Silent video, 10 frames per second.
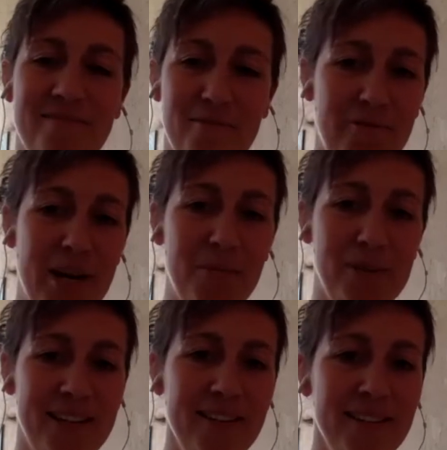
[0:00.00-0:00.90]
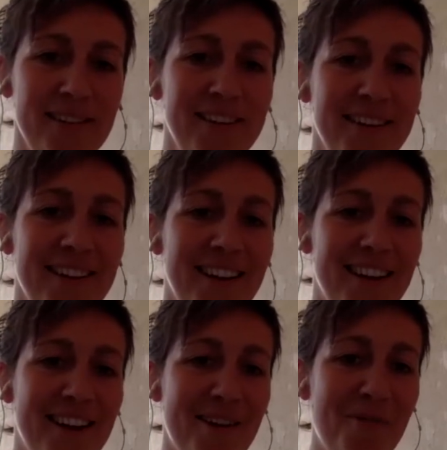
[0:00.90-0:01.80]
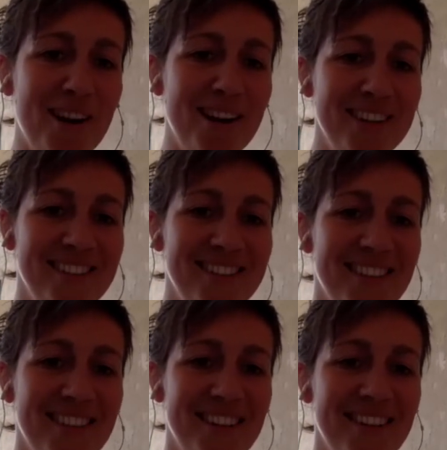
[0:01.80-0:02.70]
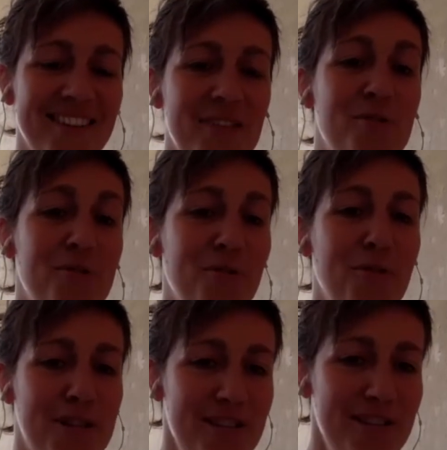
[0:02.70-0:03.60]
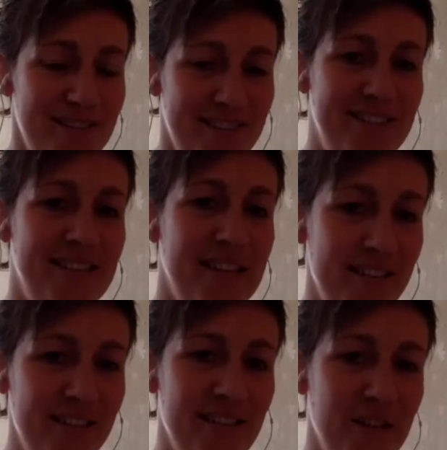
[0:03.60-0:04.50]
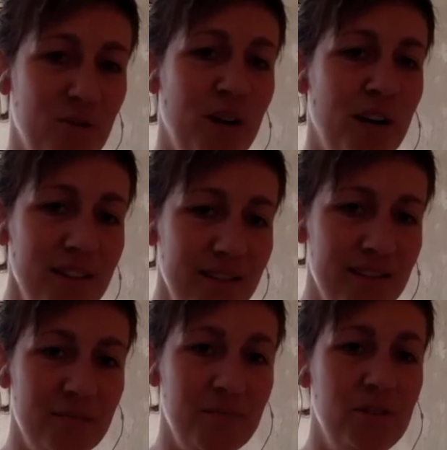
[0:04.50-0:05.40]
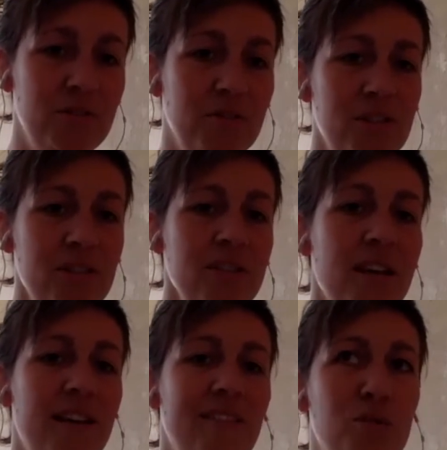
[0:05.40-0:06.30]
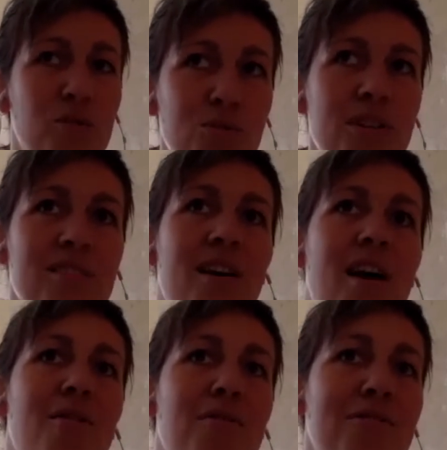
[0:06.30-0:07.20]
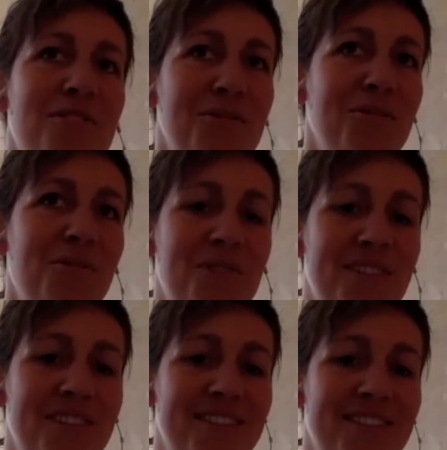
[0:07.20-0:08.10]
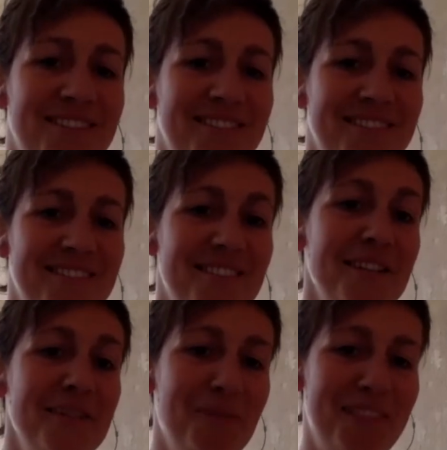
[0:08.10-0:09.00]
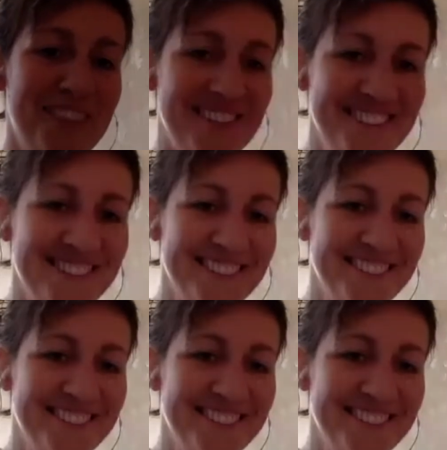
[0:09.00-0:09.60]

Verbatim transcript: rambling uh, one is, do you know this sense as well in some situations? And two is, how do you deal with this?